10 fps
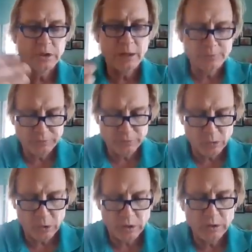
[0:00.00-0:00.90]
times
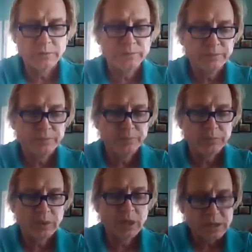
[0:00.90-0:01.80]
4
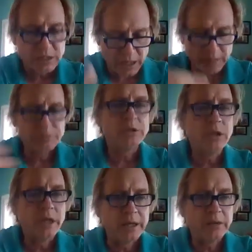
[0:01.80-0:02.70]
times the
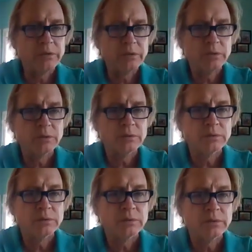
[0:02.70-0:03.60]
length
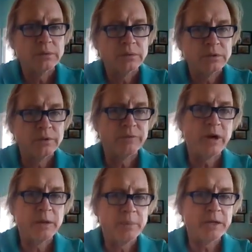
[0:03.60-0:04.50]

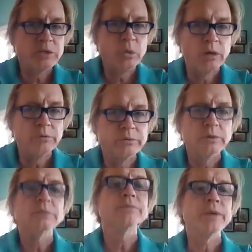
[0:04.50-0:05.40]
divided by 12.
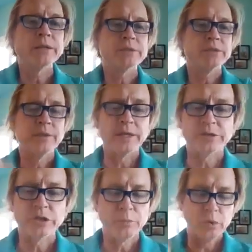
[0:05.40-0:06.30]

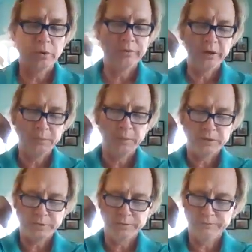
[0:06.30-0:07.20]
That's your board feet of
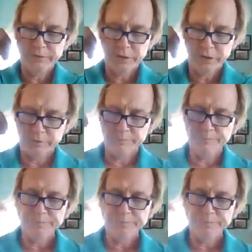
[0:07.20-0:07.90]
measure. Very good.